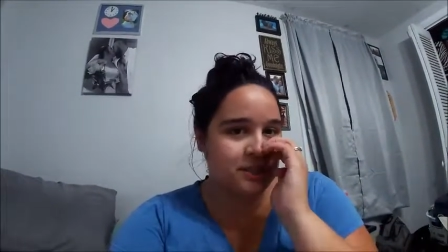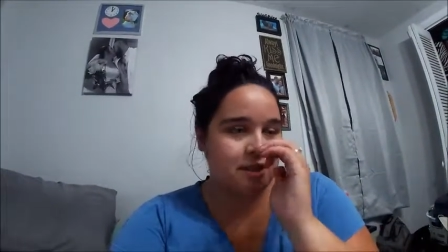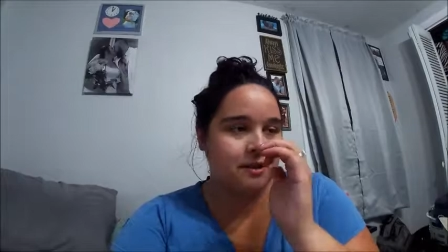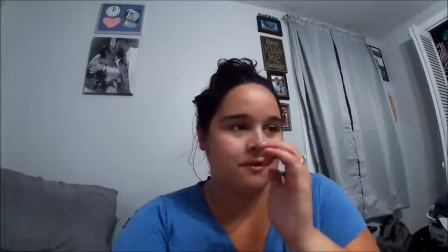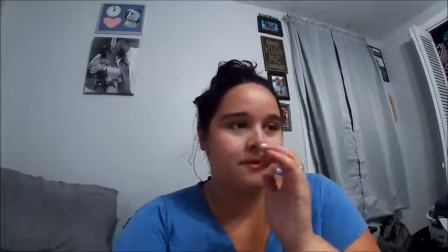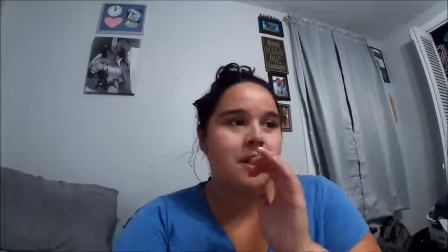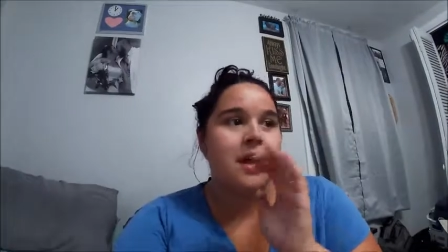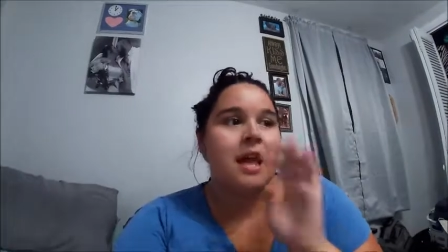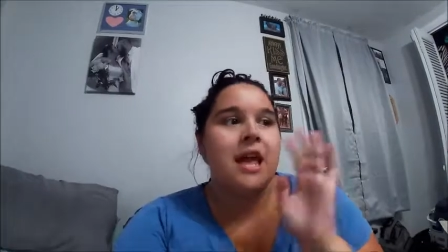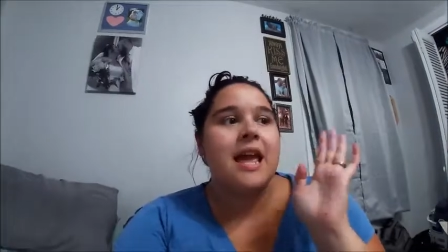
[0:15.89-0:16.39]

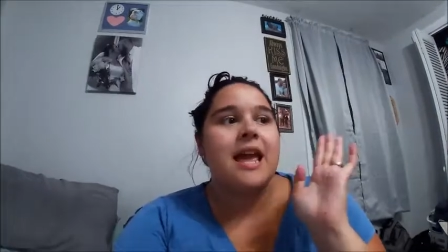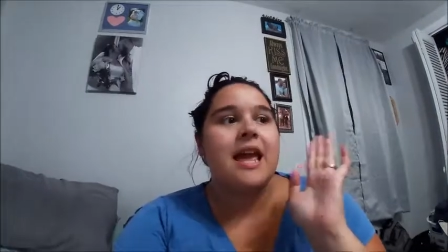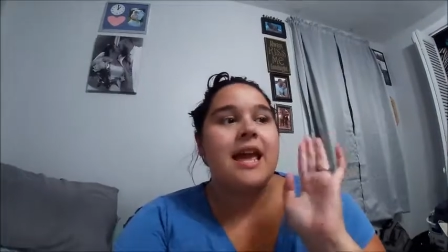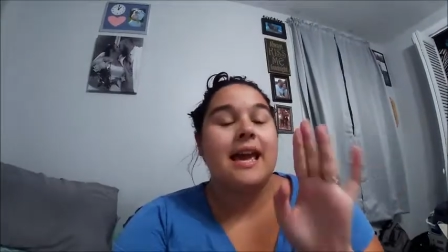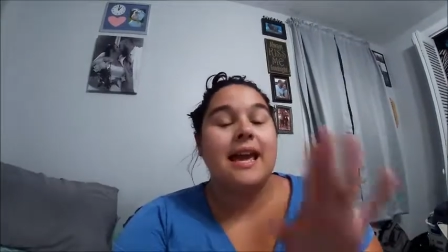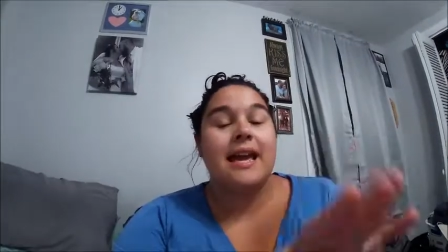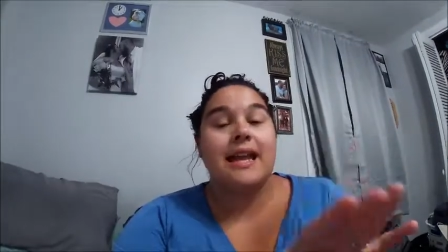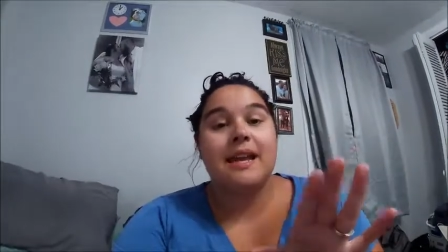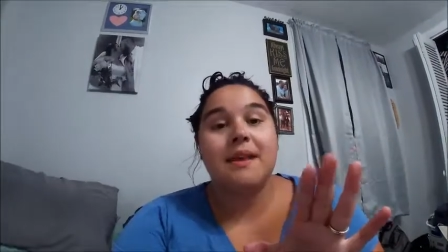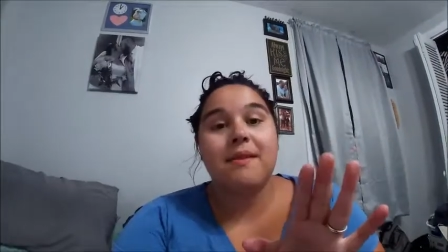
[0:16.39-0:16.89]
So
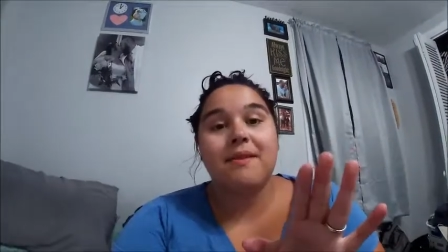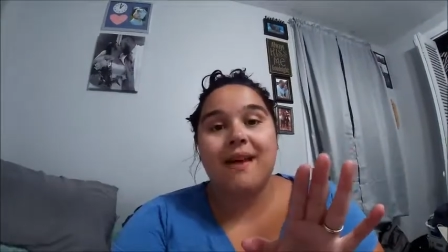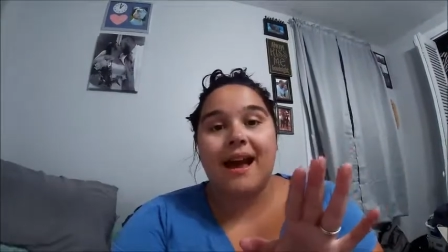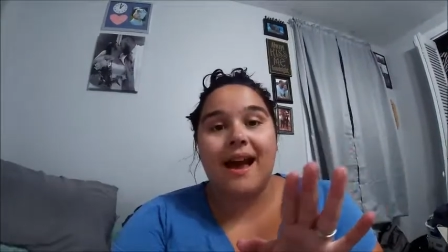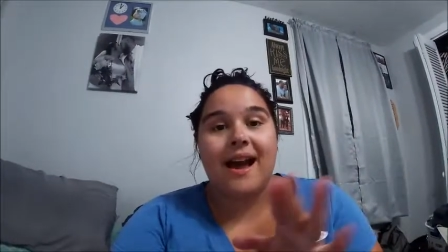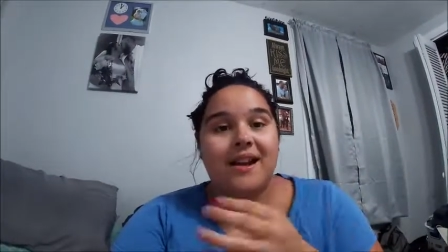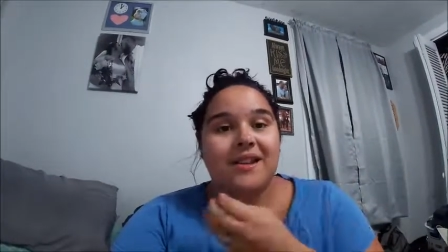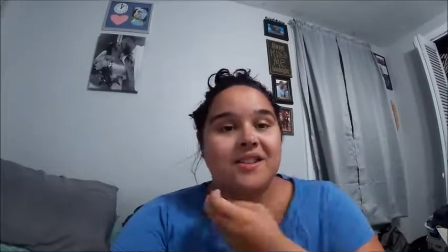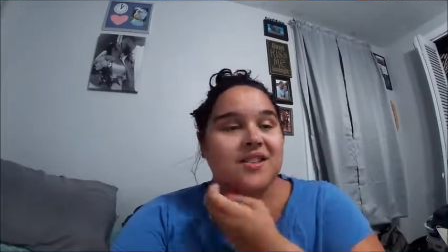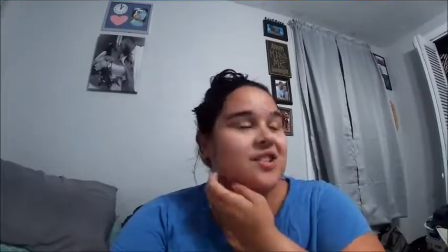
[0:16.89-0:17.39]
it is
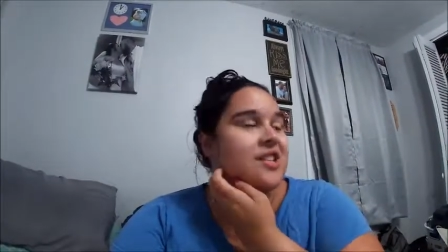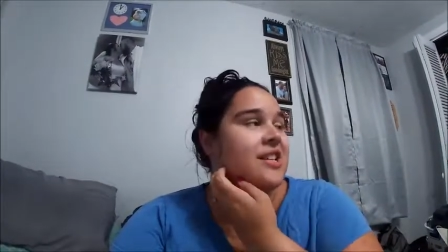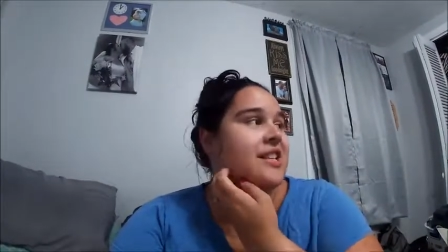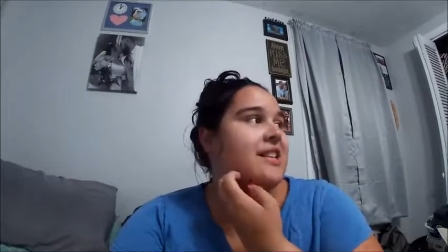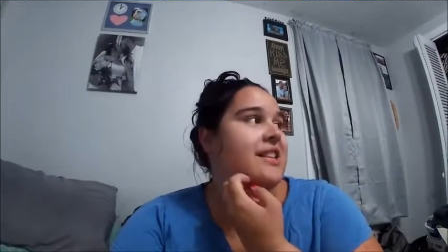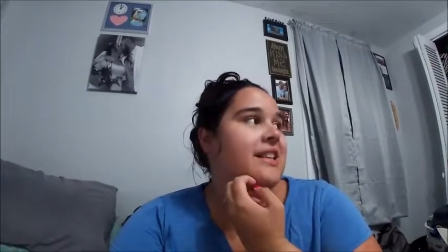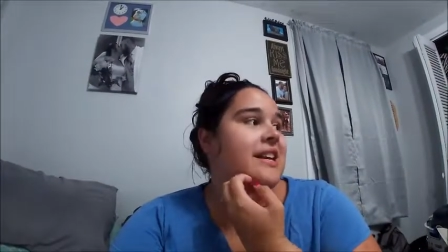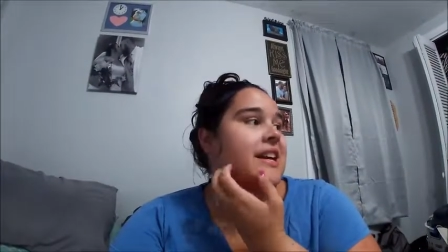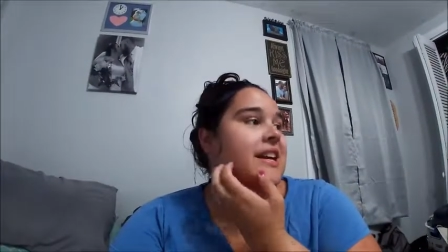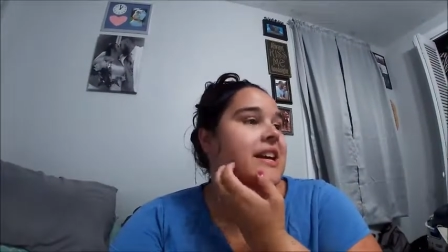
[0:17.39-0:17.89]
actually
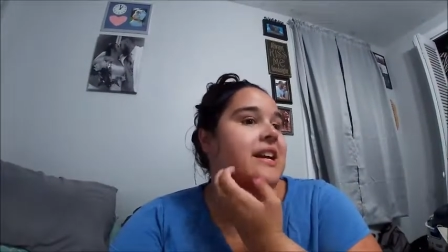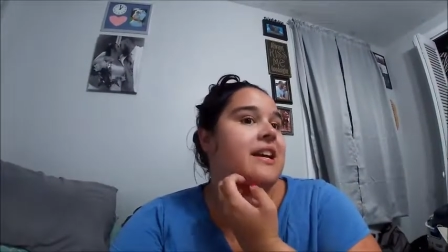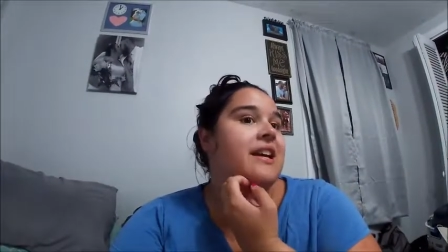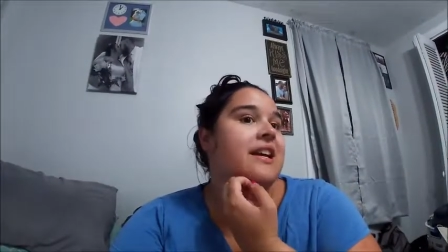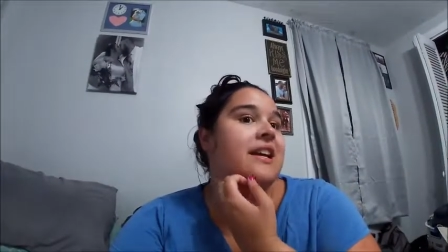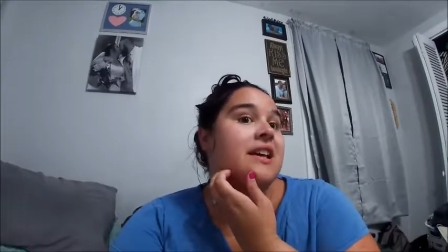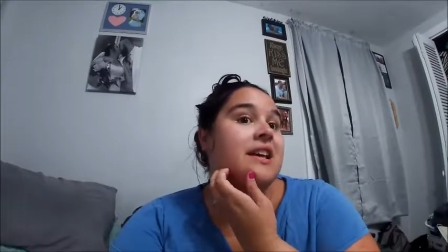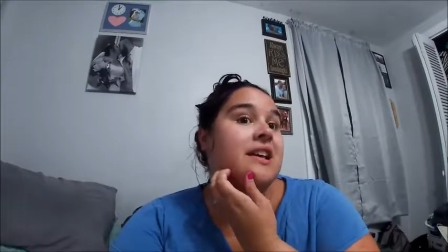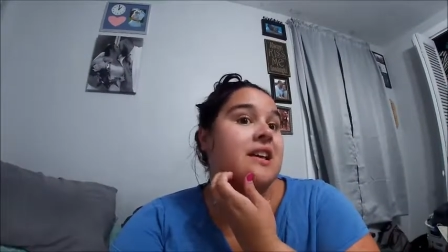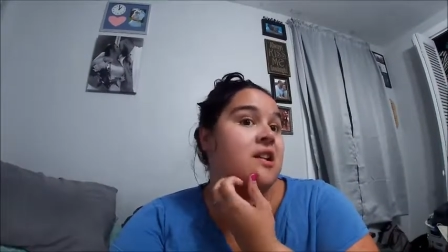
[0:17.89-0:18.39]
like
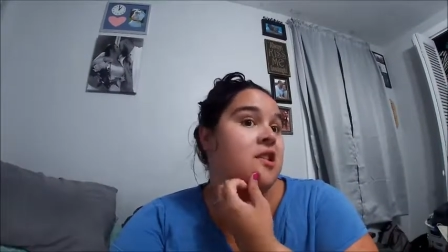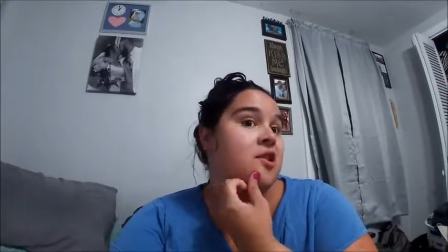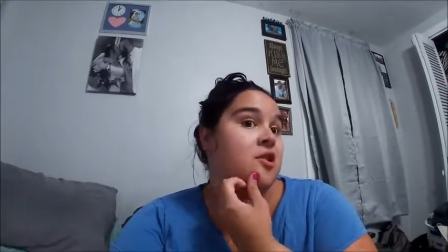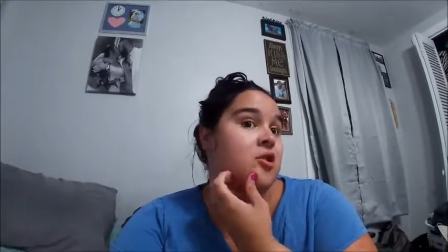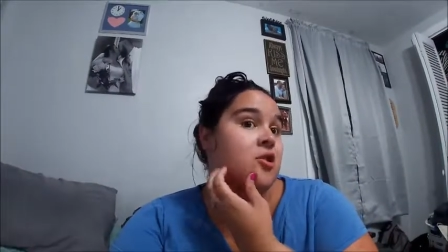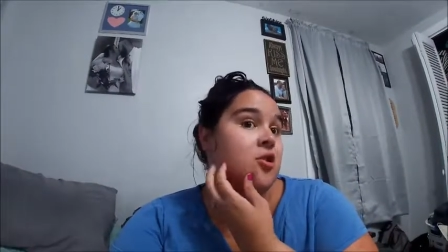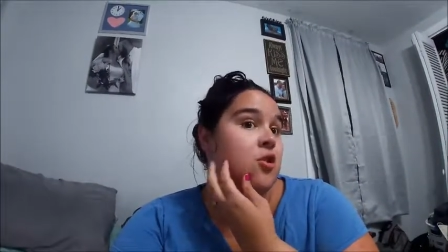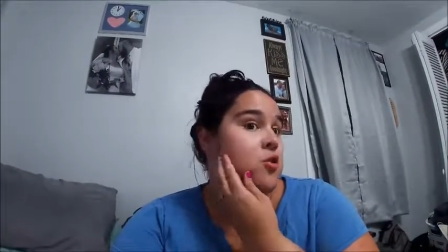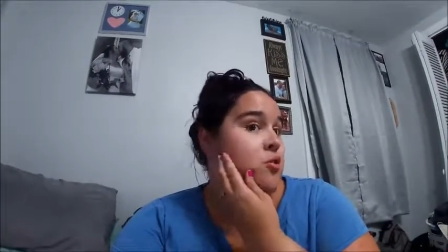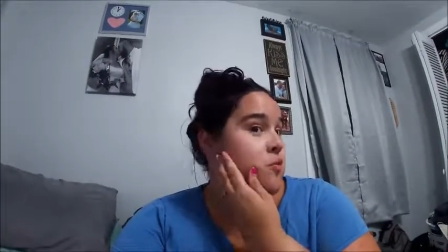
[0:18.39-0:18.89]

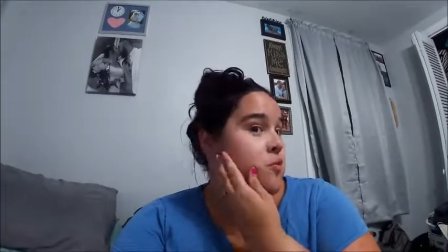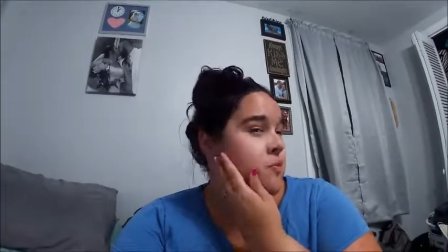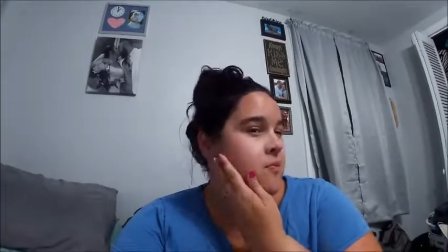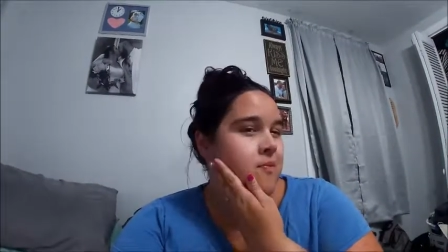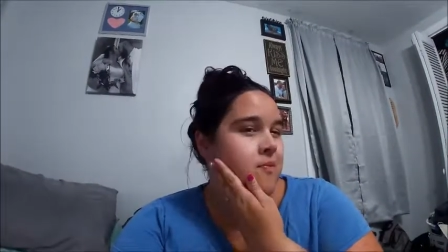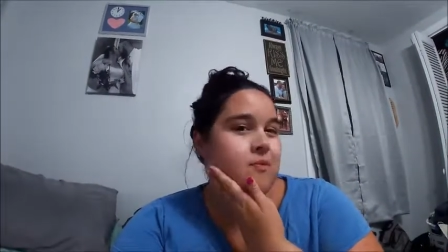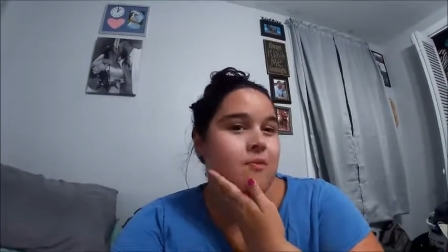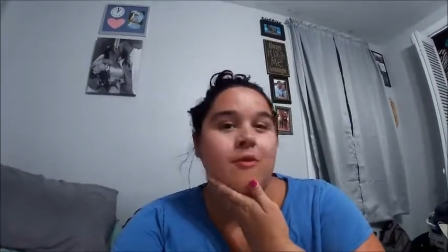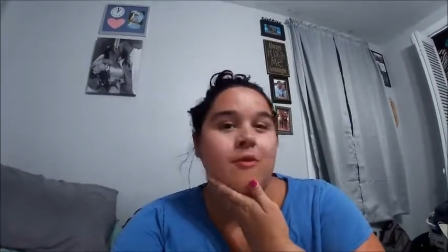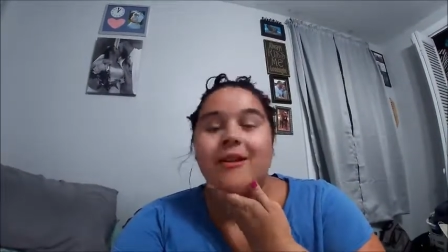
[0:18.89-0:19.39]

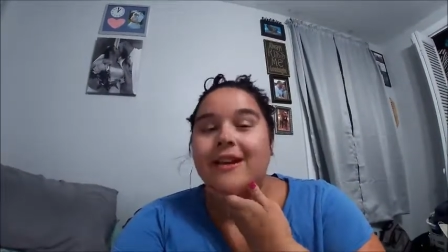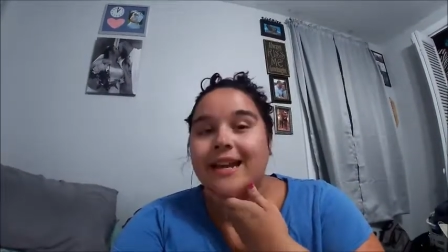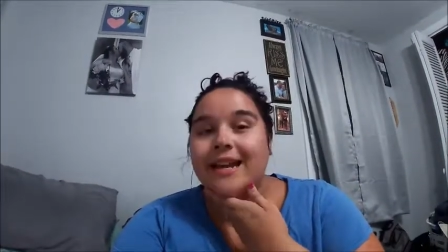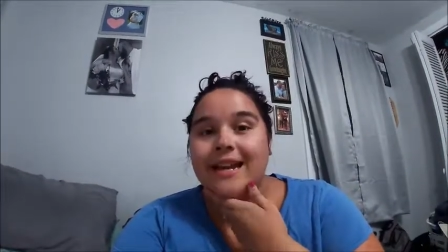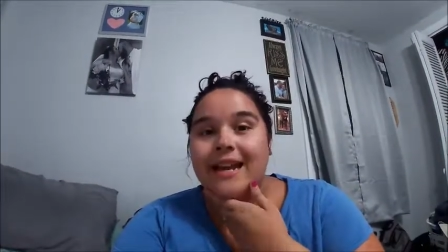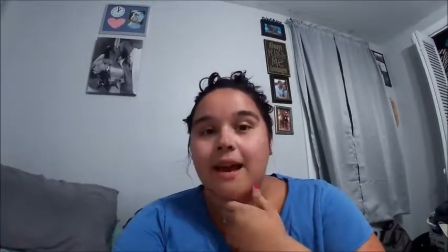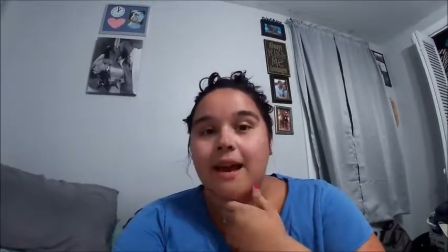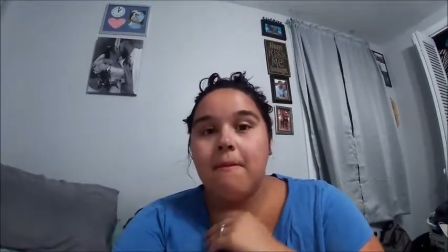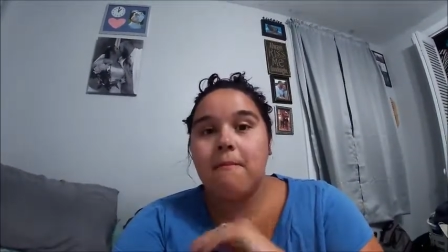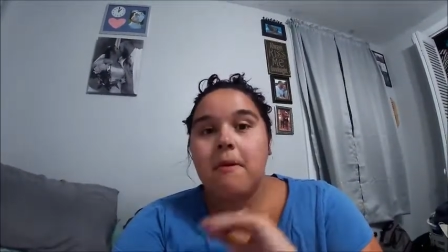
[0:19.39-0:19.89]
1
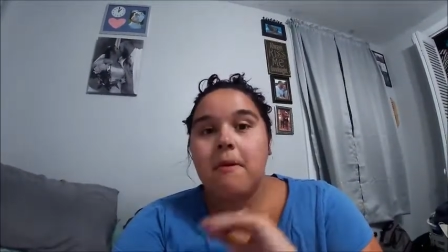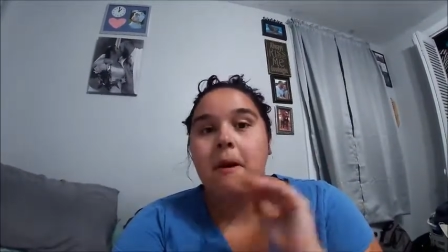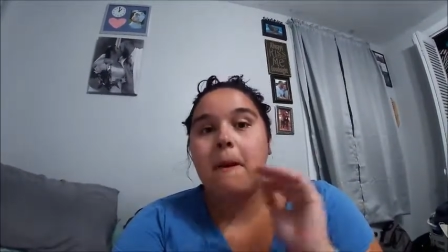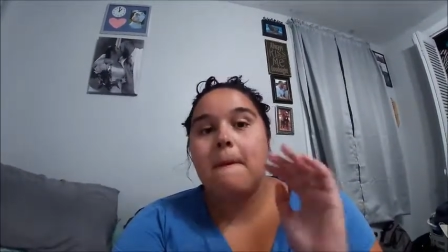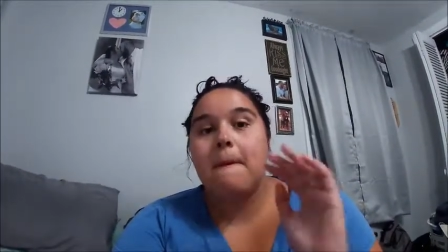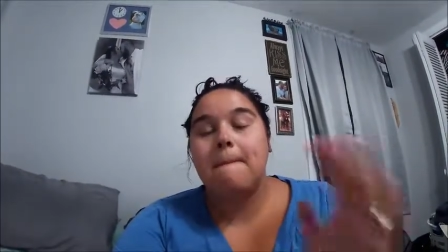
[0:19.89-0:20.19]
a.m.